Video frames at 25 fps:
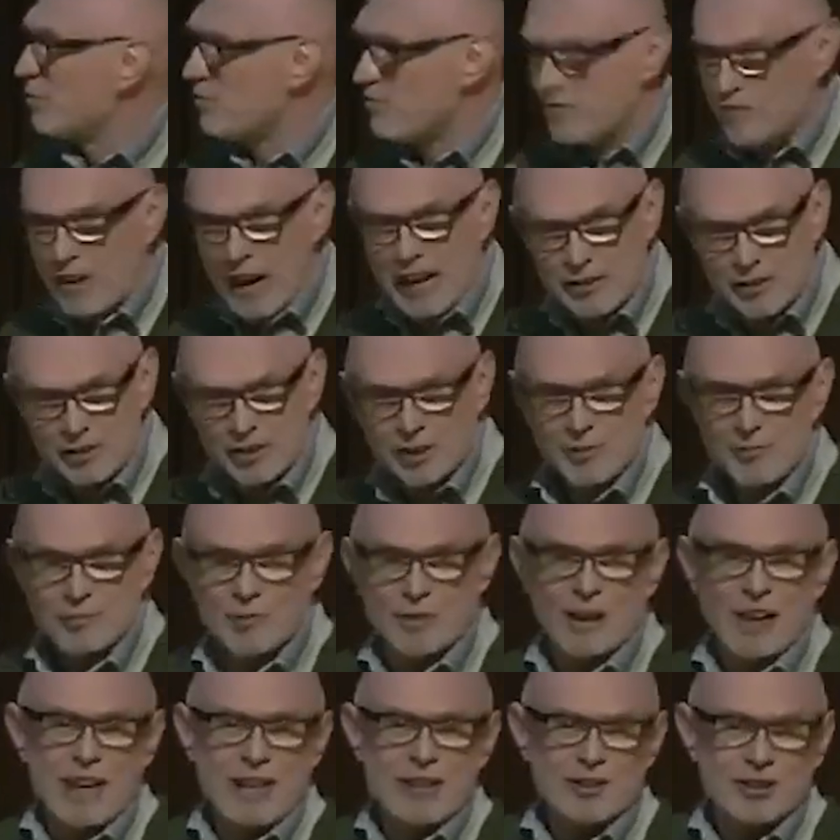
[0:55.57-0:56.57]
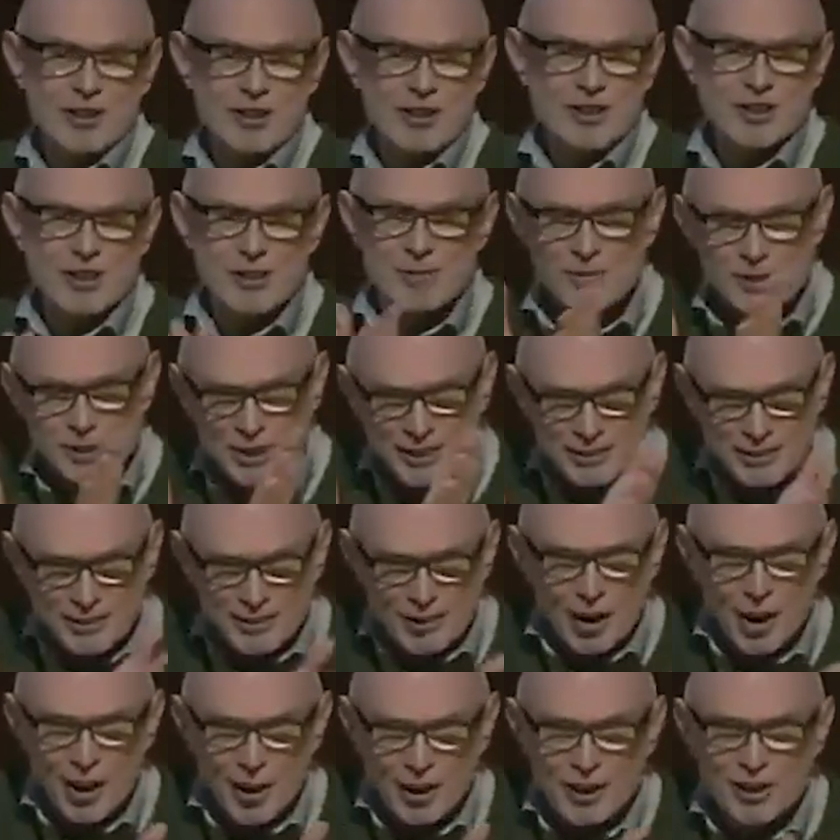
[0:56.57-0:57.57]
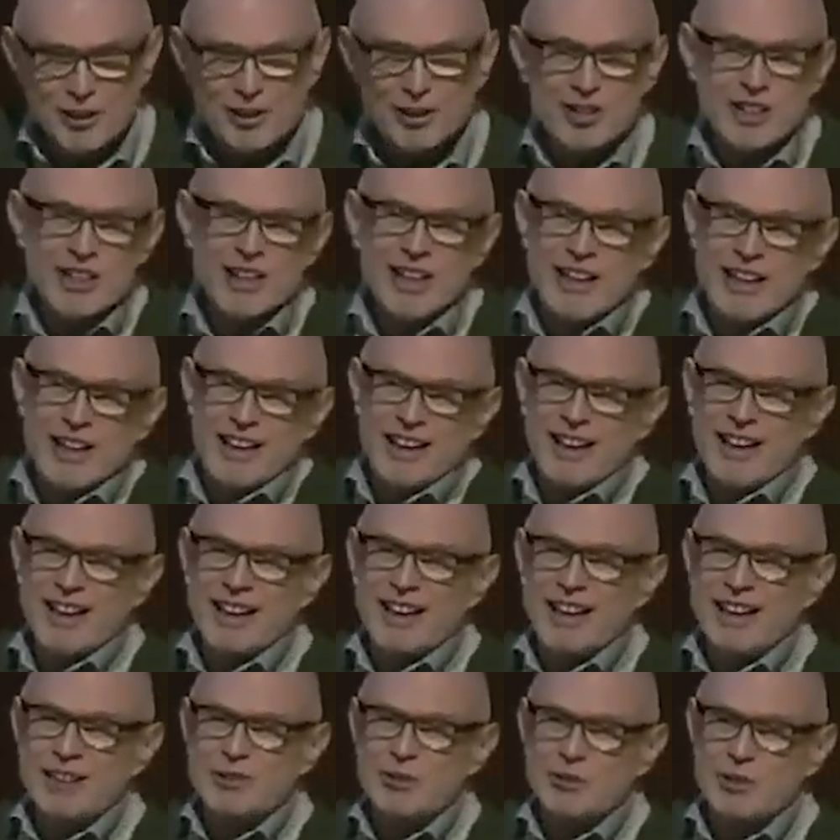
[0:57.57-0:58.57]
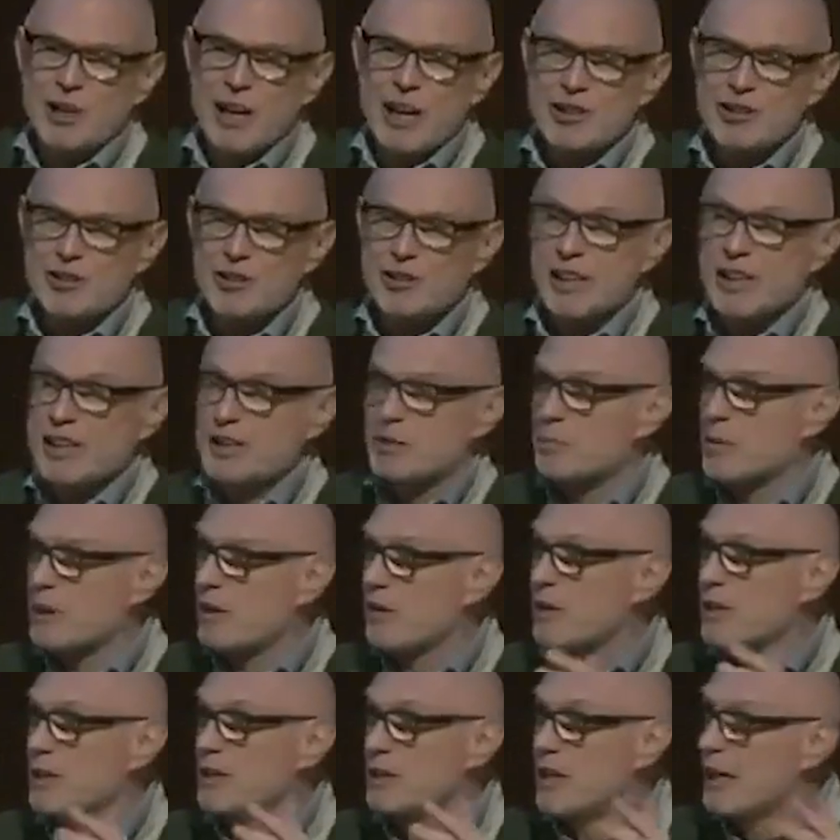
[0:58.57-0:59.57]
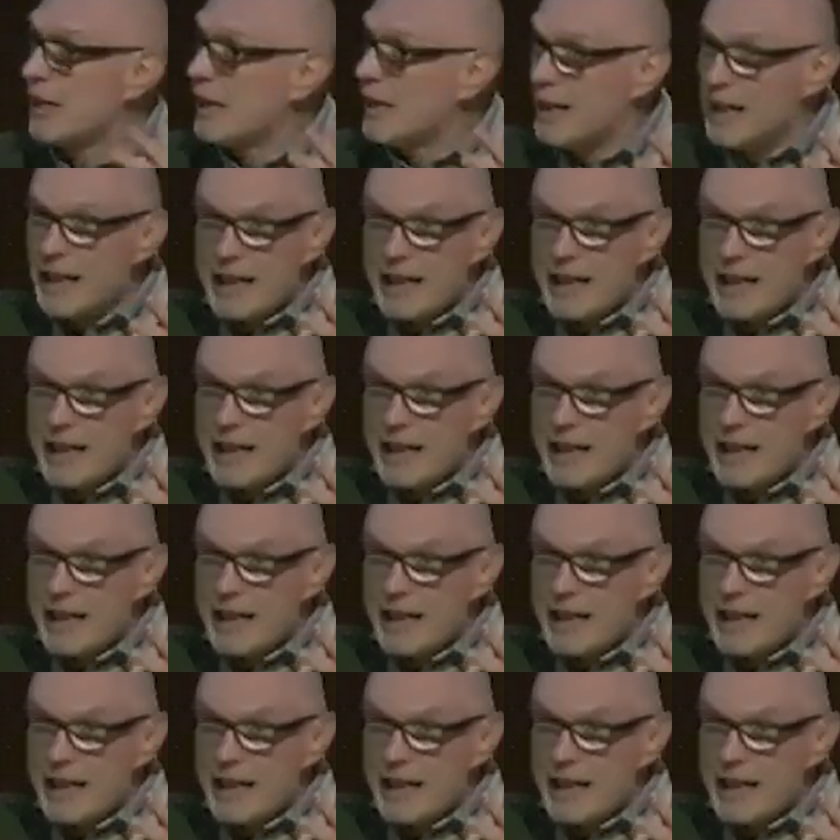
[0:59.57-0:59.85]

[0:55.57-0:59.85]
in friendship relationships, in college uh, educational experience,